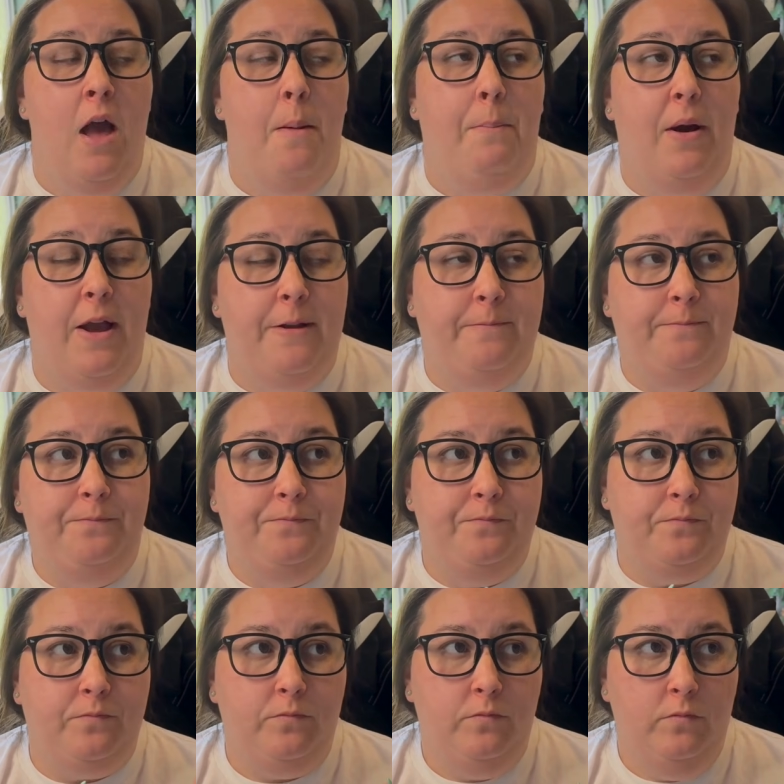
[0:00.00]
But
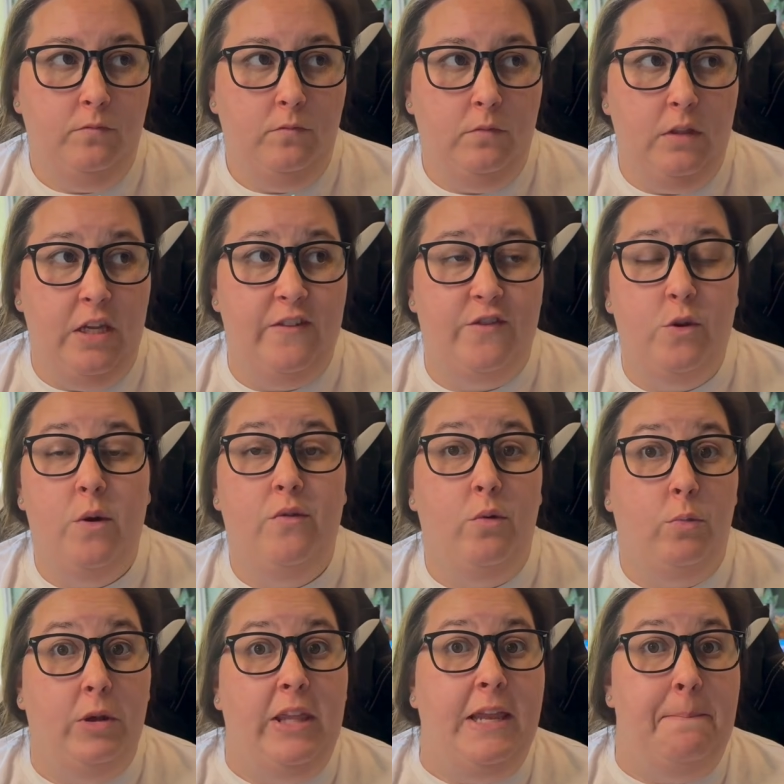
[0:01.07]
if you have a
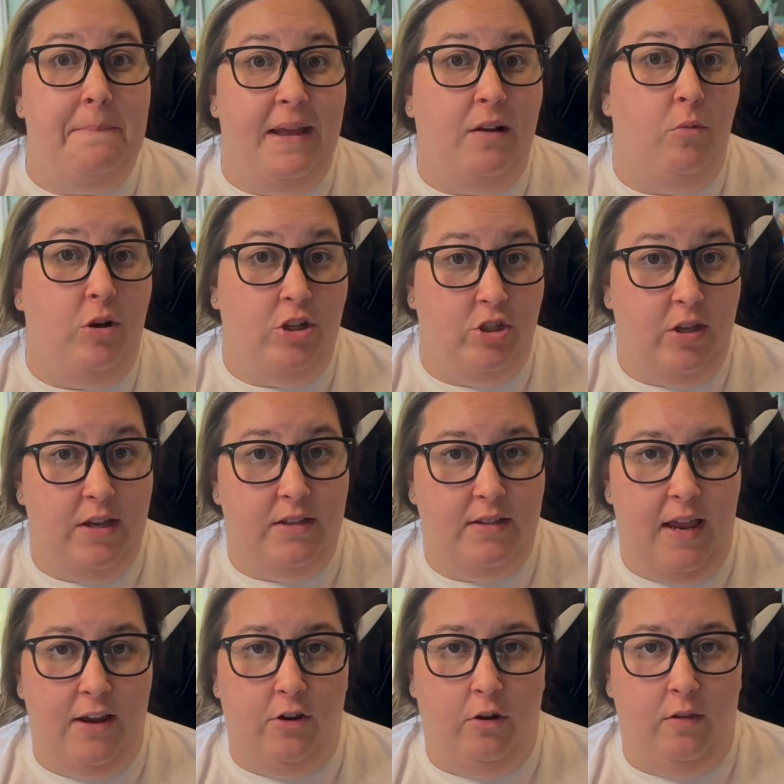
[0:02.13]
really big wish list
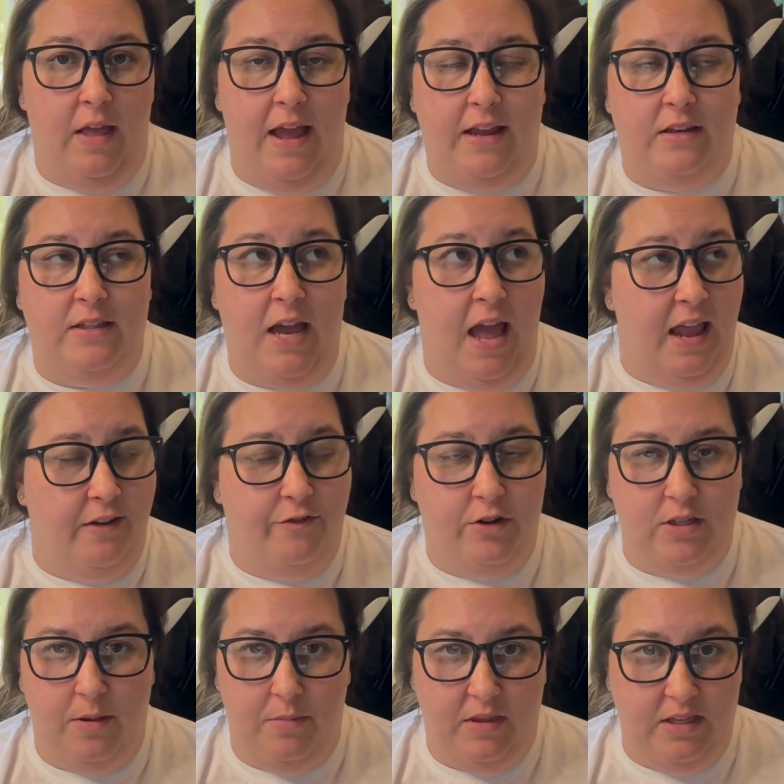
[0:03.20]
and you're like dying for
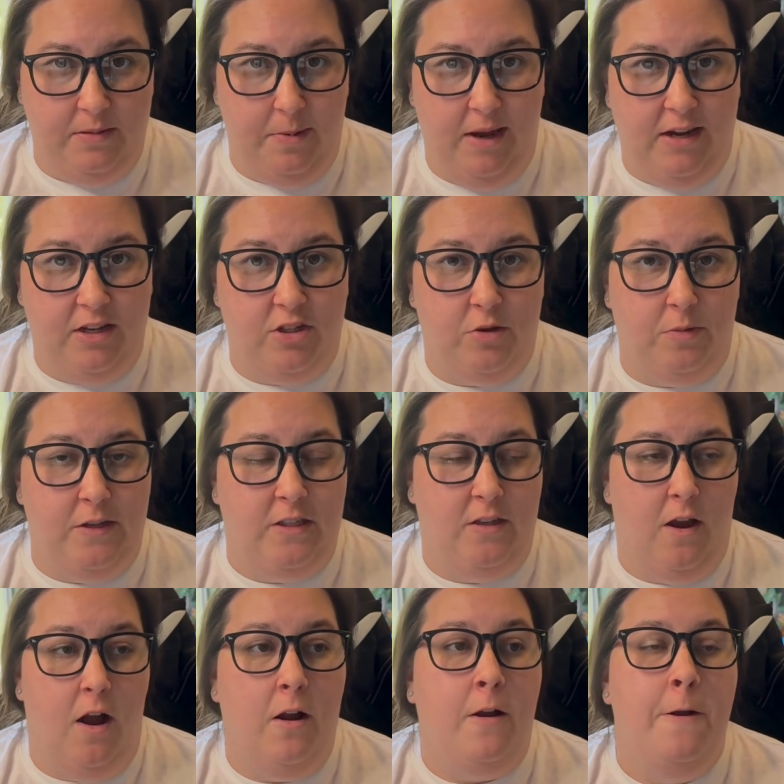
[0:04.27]
some of these paintings to
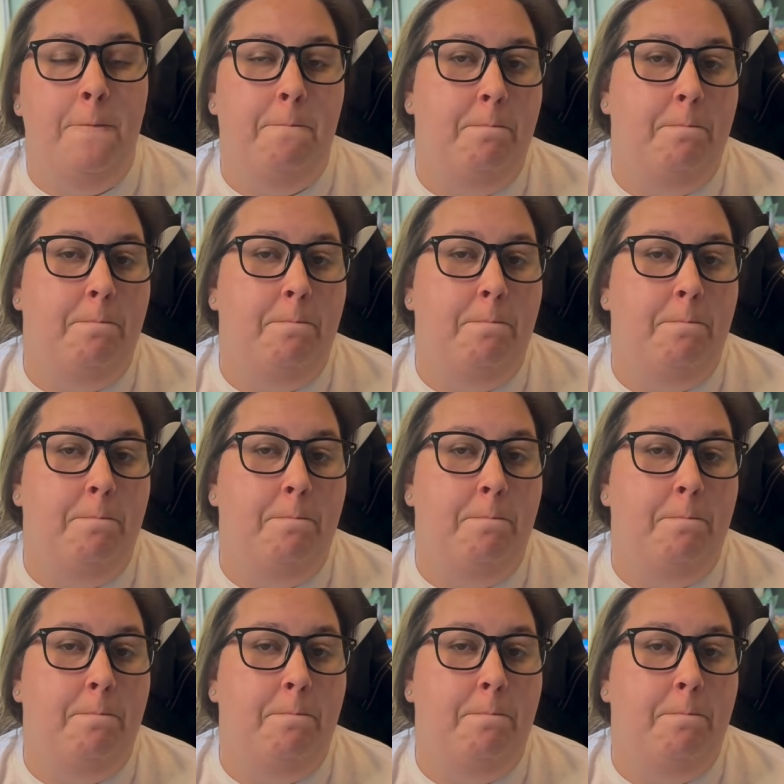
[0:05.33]
restock,